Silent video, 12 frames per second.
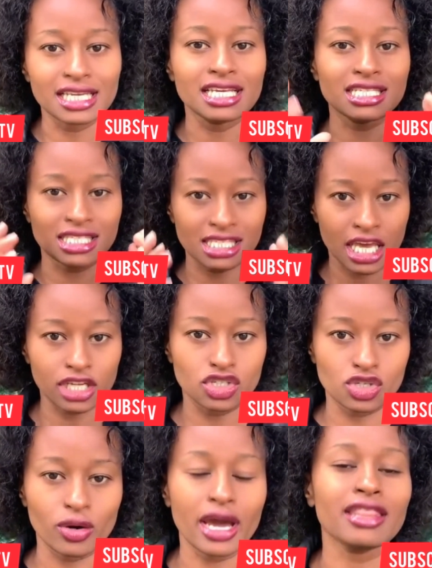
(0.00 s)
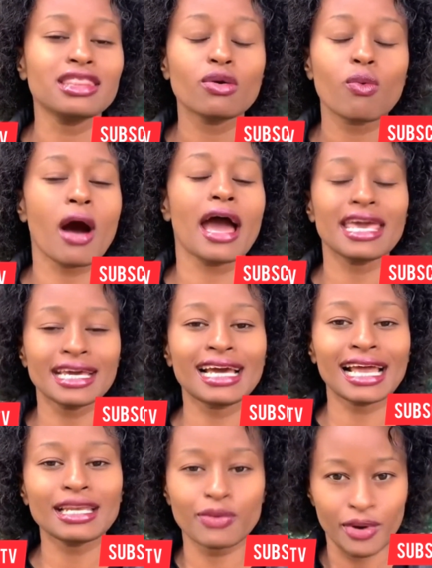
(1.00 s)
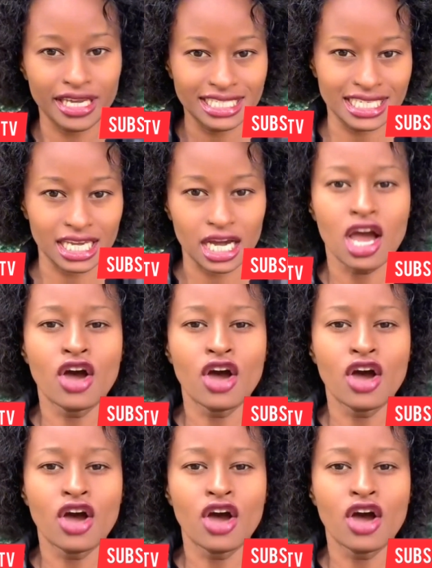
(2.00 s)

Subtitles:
his schedule, and they were eagerly waiting